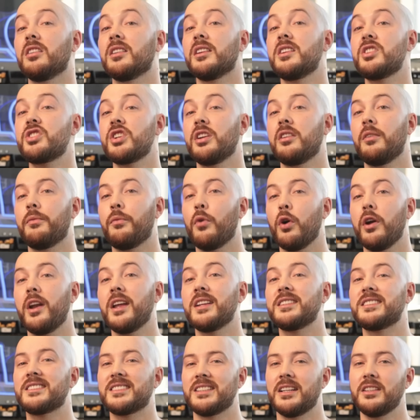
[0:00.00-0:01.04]
collision
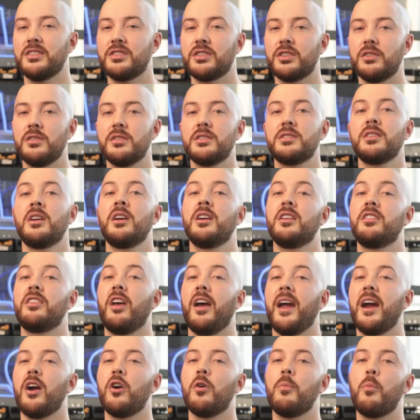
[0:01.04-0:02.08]
avoidance sensors,
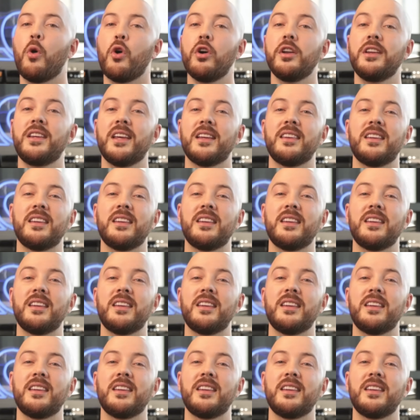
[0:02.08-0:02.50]
the Airborne